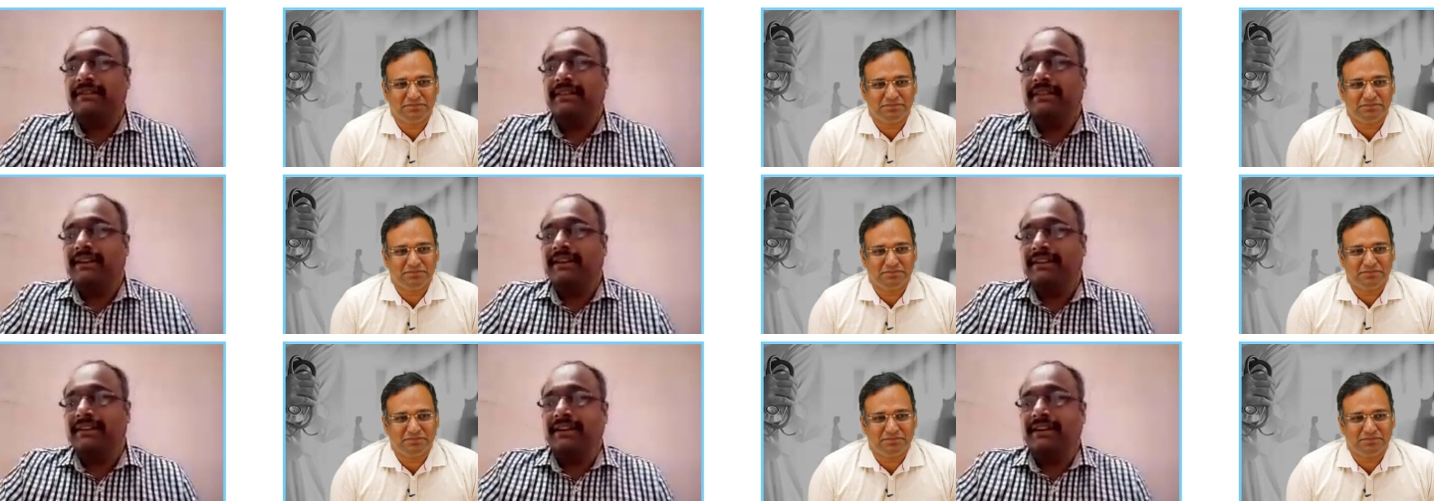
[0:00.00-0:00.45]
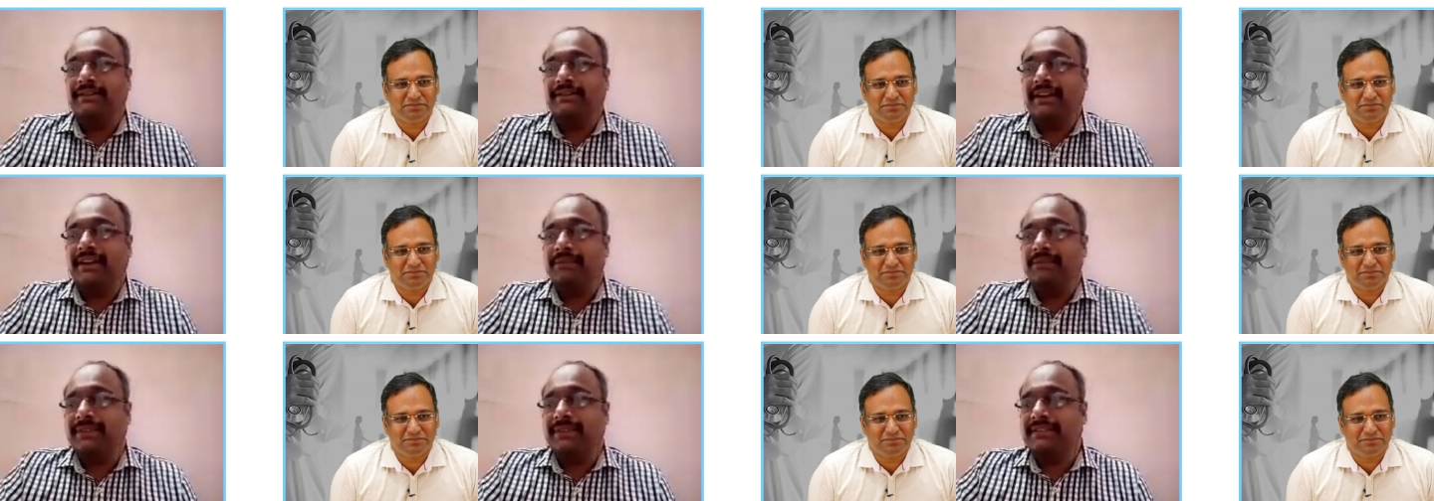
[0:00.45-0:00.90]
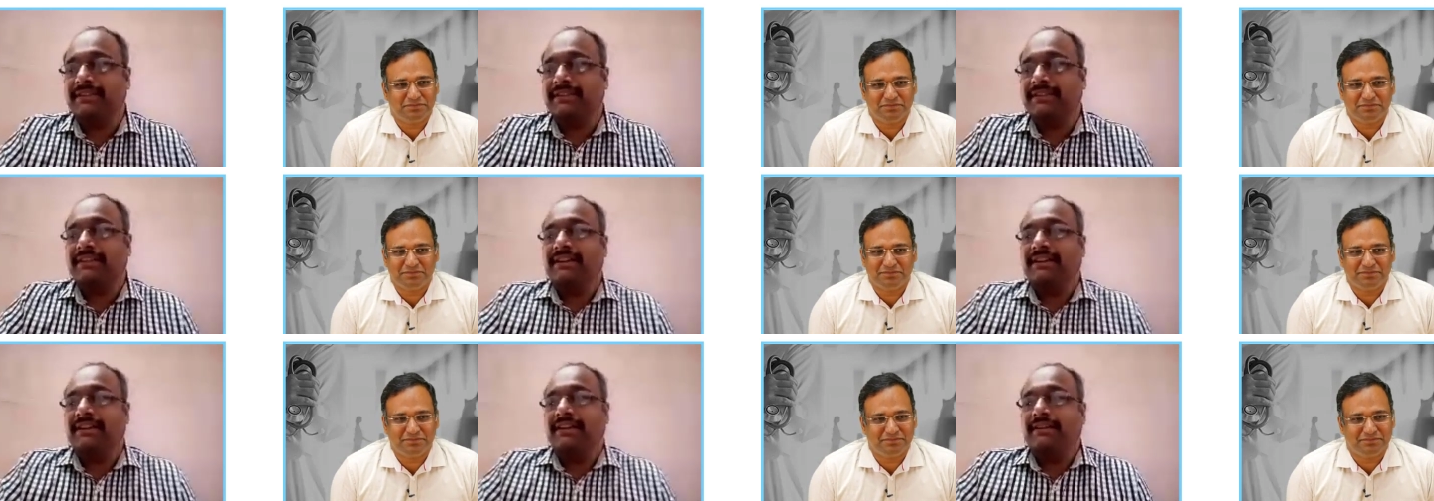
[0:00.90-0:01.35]
Speaker 1: they are there to help us
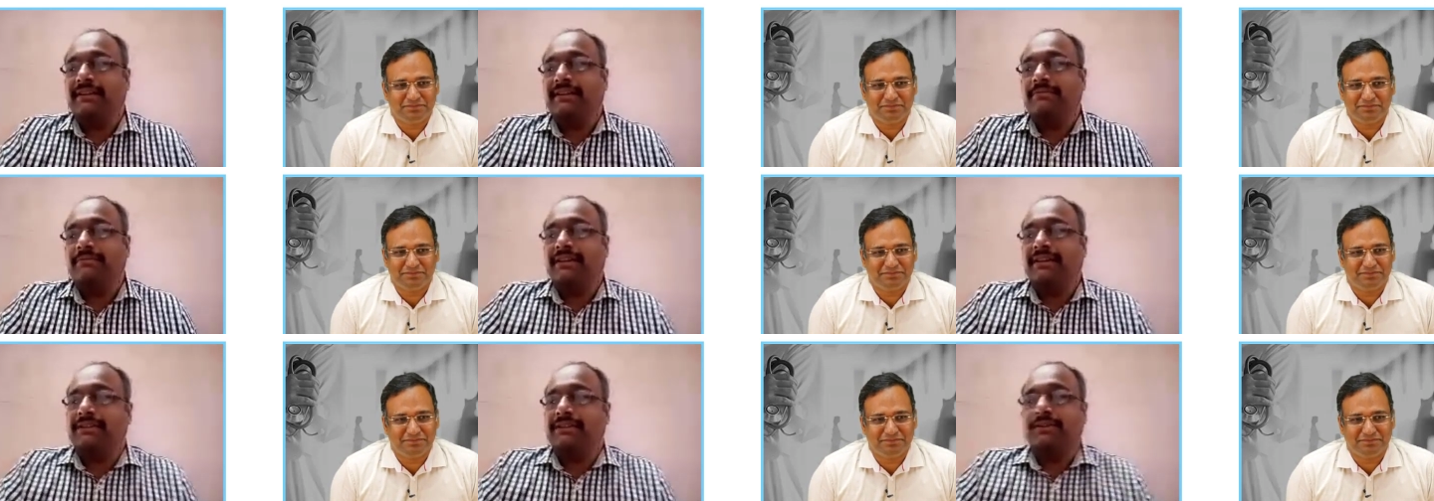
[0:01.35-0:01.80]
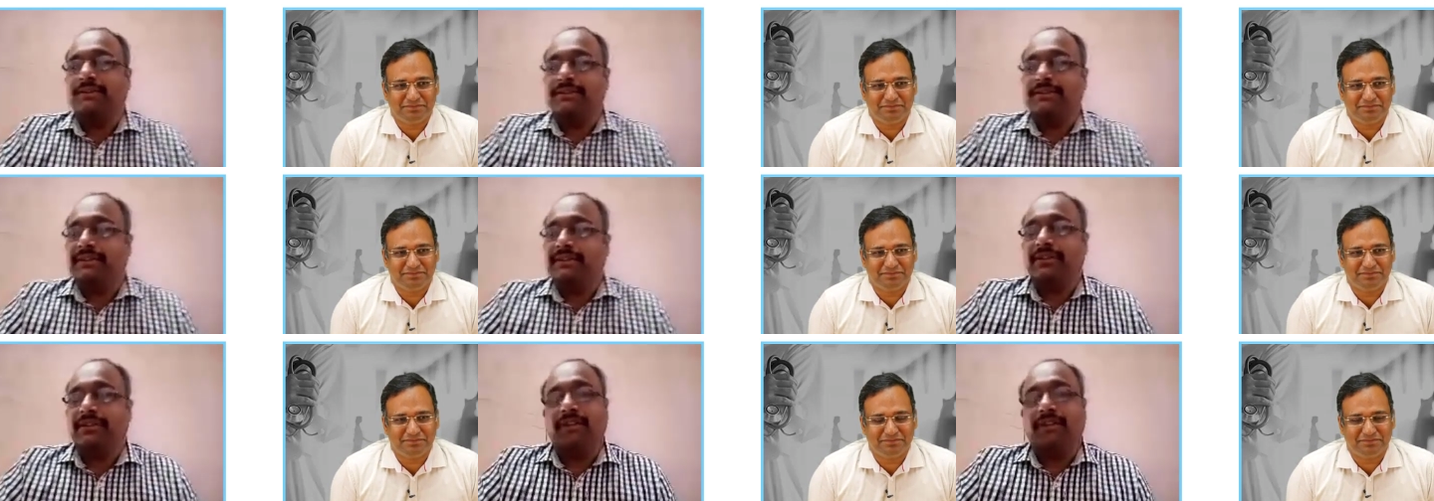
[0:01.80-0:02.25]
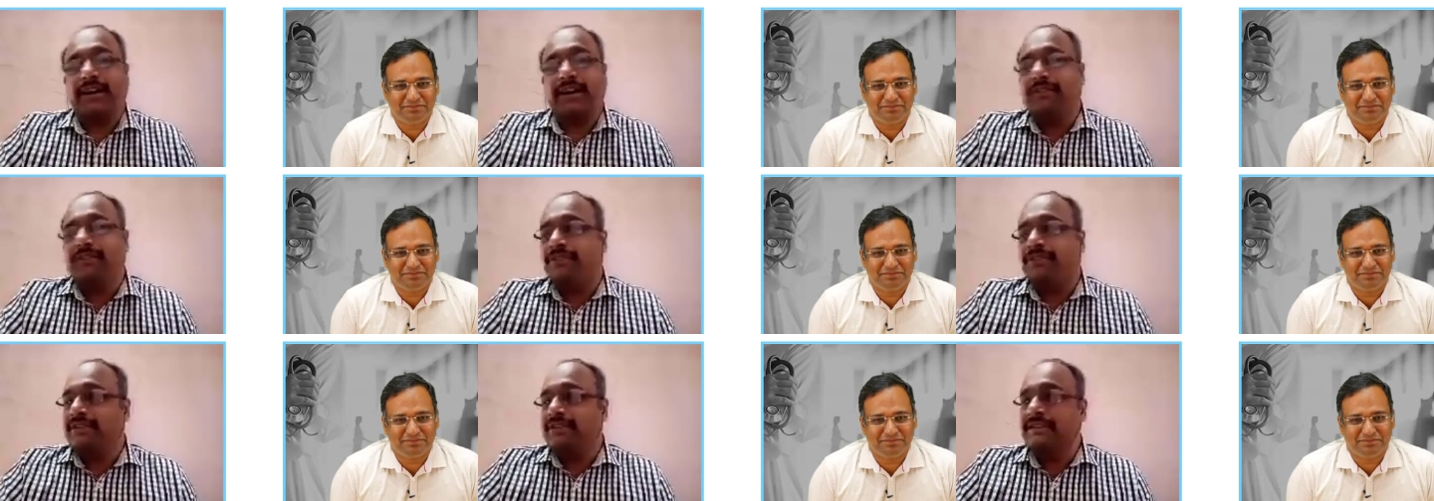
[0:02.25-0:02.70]
but the question, the
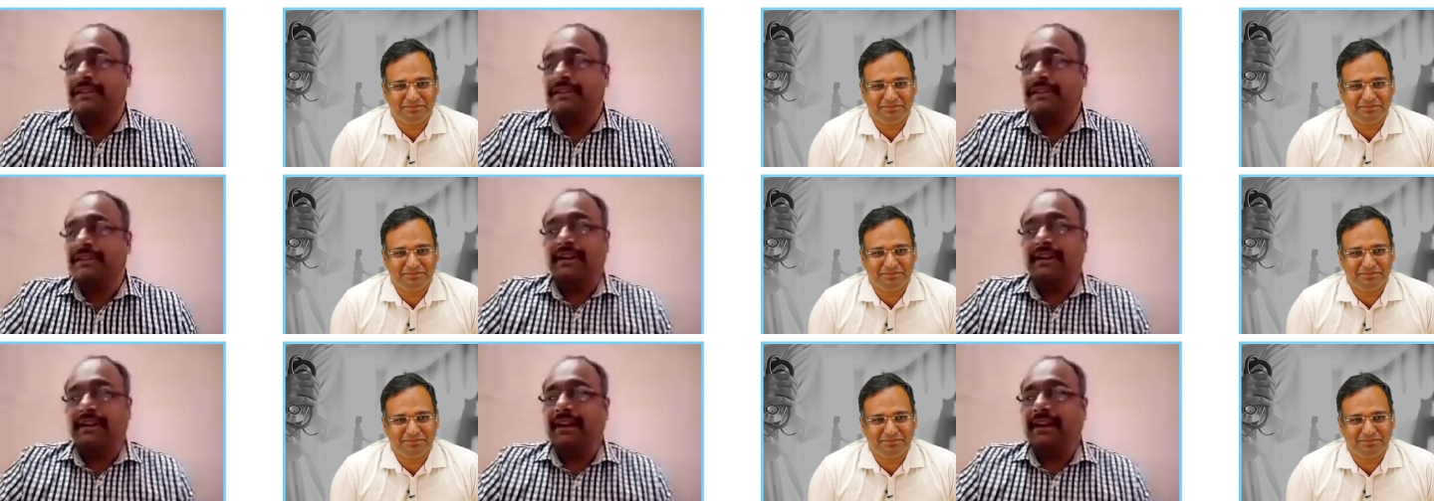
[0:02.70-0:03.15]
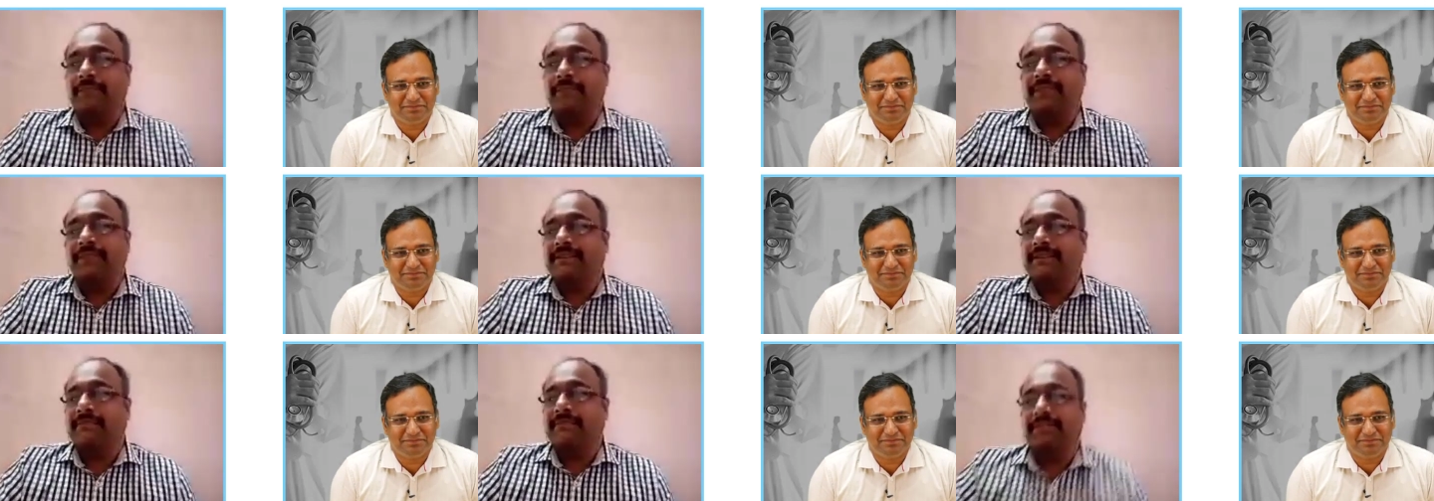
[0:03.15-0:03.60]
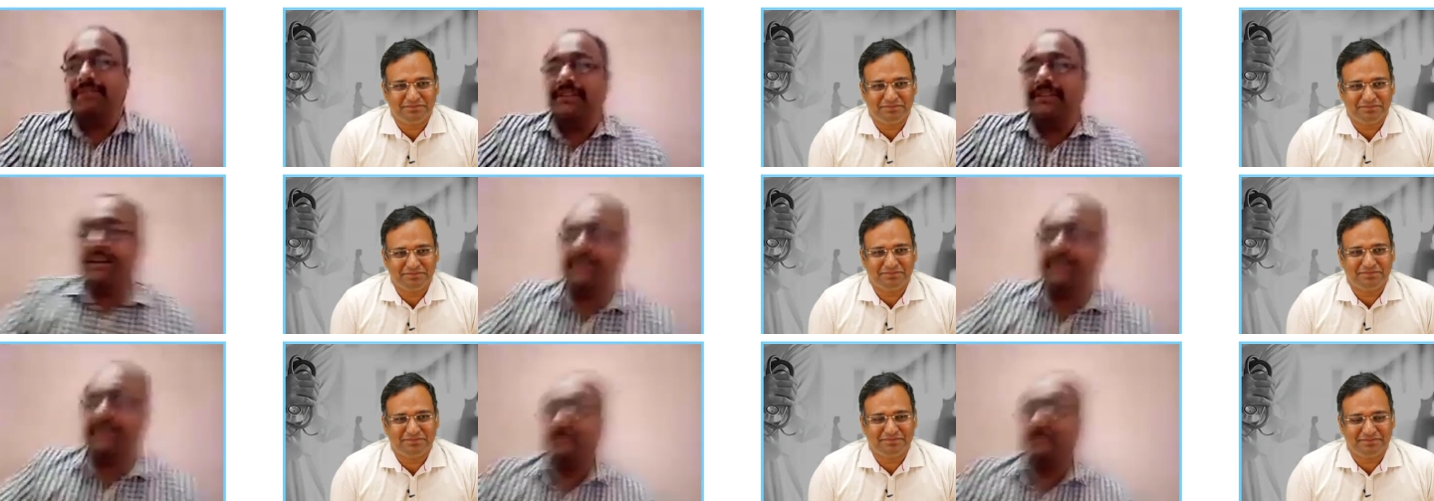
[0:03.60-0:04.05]
qualitative questions uh, really impressed me with
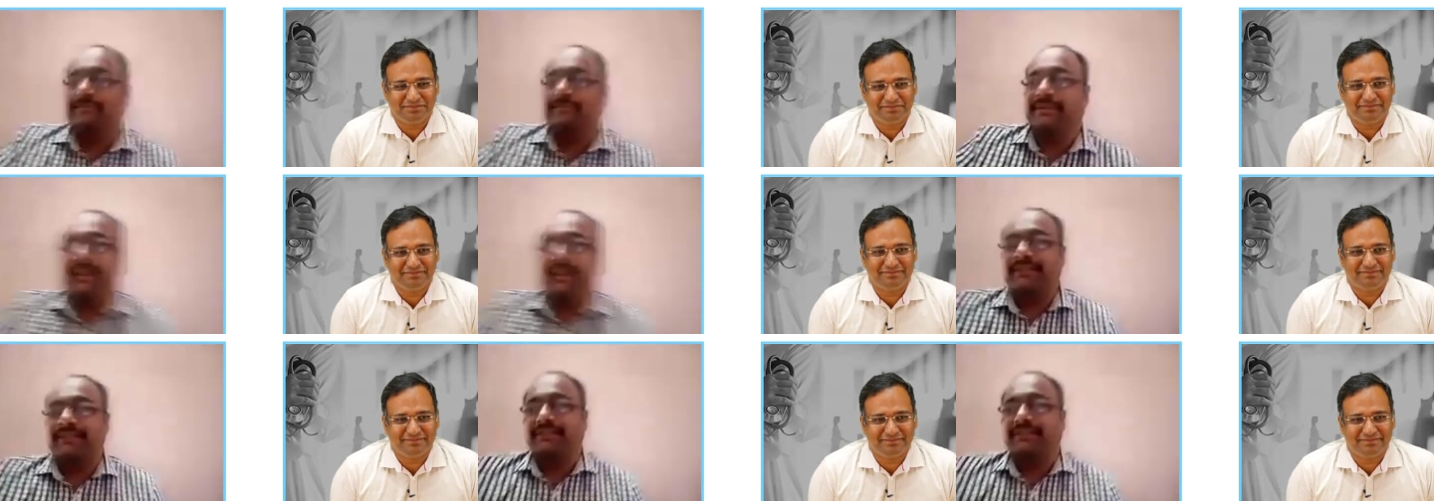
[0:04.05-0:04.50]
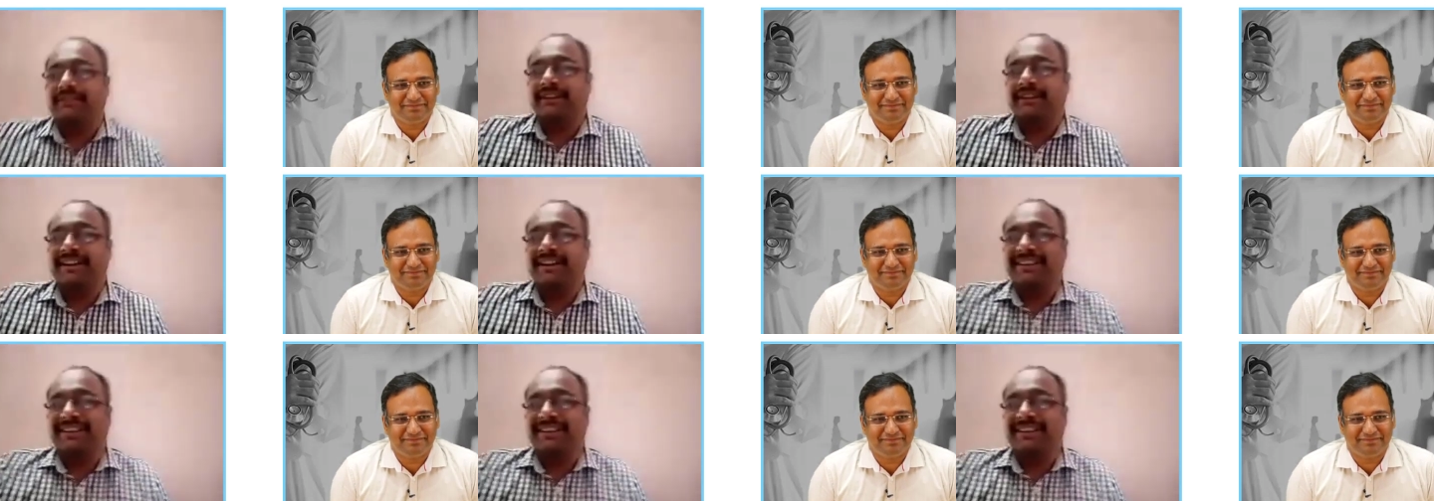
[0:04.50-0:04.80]
that. Actually,